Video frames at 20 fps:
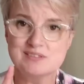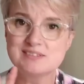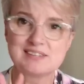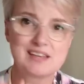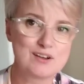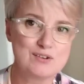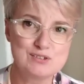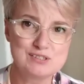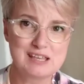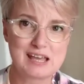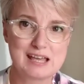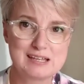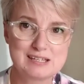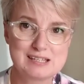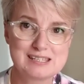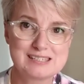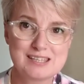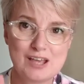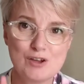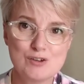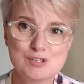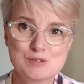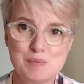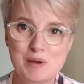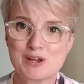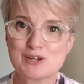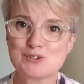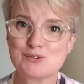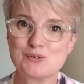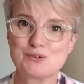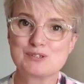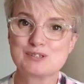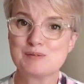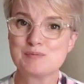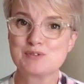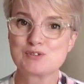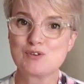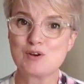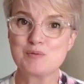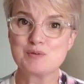so special
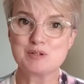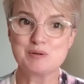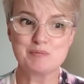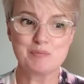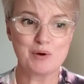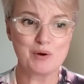subscription